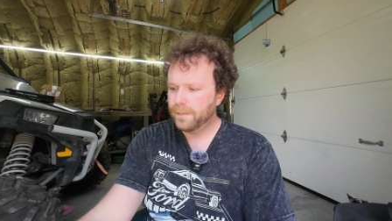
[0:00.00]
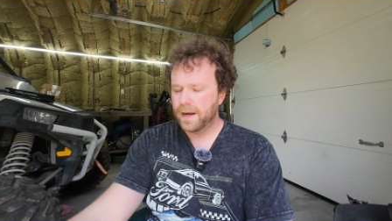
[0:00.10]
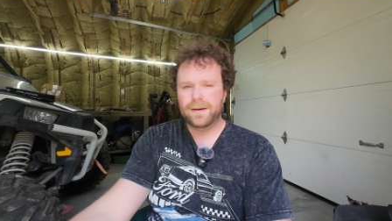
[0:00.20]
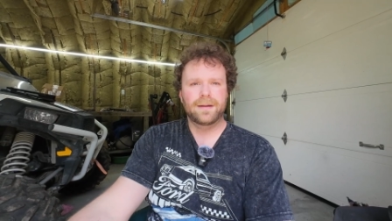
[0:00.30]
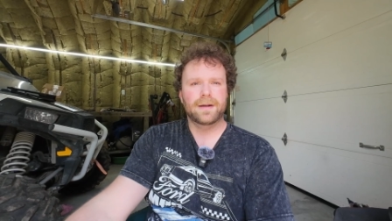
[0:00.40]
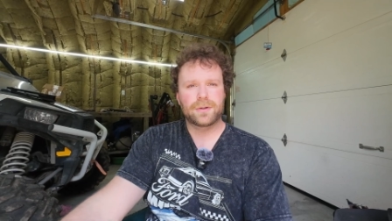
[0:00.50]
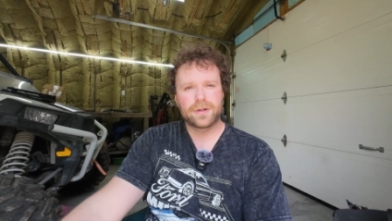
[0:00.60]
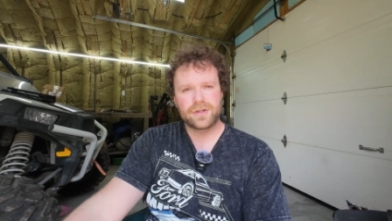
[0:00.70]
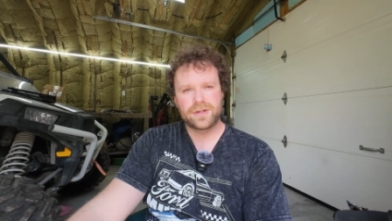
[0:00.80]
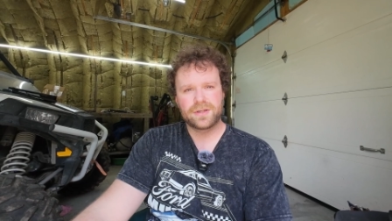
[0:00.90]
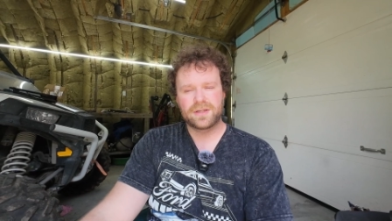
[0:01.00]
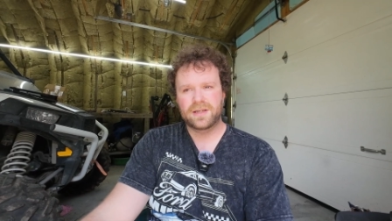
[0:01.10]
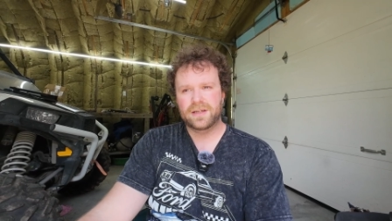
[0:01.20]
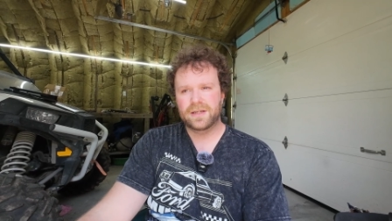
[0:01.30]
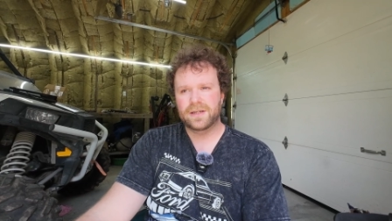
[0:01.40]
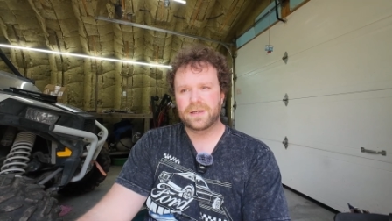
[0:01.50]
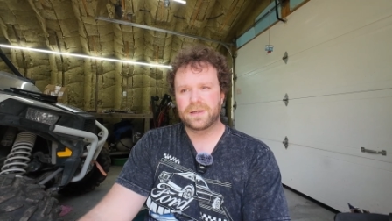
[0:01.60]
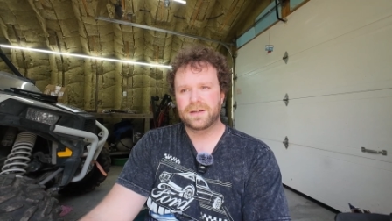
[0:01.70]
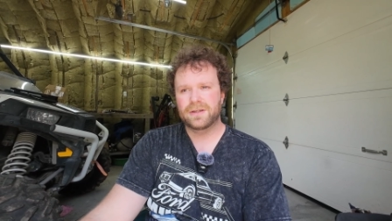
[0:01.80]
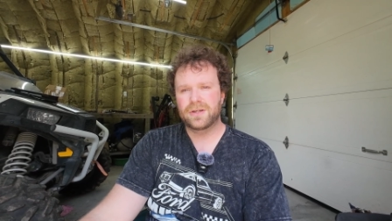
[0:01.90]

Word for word: are paying electricians to,